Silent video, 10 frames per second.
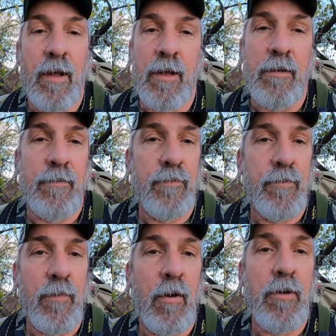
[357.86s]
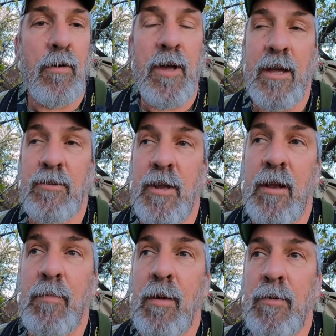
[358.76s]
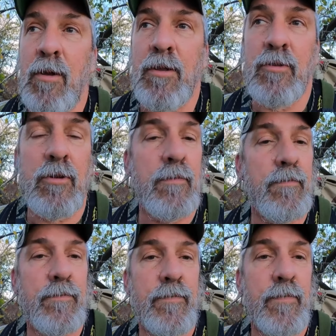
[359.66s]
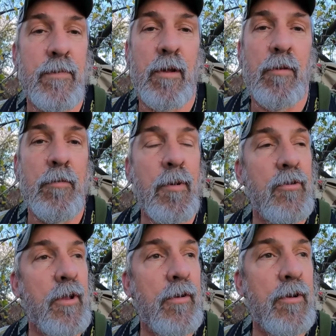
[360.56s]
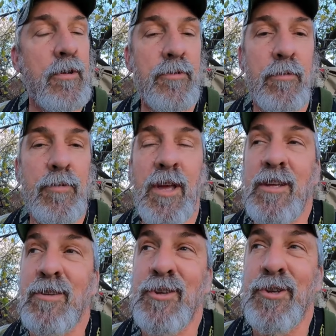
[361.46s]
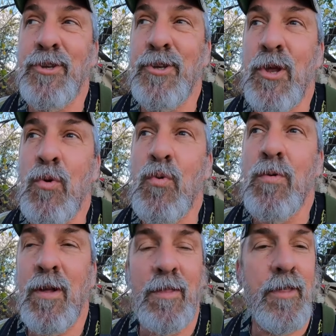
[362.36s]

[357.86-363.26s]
hey, all y'all cats in Alabama and all that's hunting, all the muzzleloader hunts on day two, I